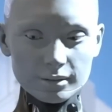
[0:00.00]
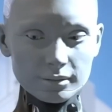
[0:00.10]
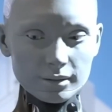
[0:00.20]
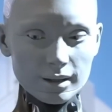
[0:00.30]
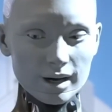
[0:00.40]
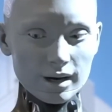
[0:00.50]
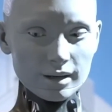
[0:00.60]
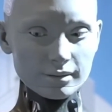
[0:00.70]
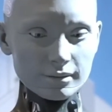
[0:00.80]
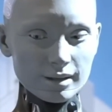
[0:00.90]
her
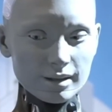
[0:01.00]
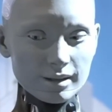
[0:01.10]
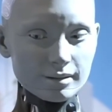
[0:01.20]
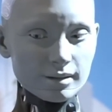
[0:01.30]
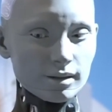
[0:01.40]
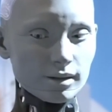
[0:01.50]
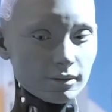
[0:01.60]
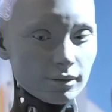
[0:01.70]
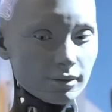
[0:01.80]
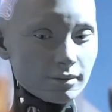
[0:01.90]
artistic abilities, in
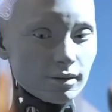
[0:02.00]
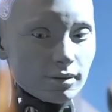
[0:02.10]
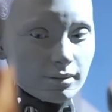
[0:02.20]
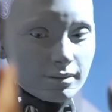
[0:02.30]
contrast to her